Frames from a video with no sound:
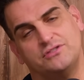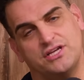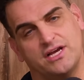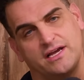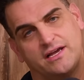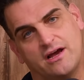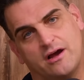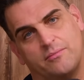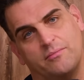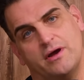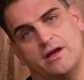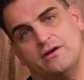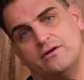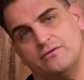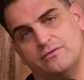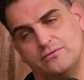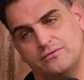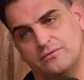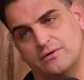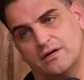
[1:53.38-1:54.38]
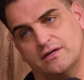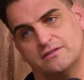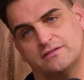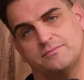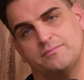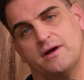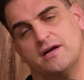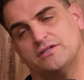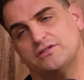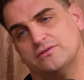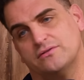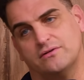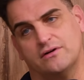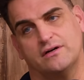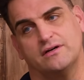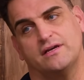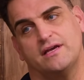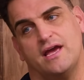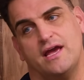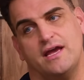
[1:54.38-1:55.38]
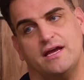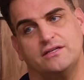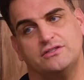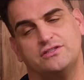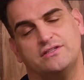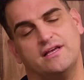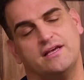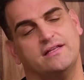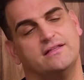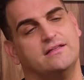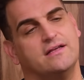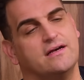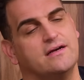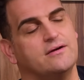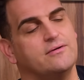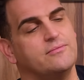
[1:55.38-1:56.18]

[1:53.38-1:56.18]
Check out my new special Uncaged, and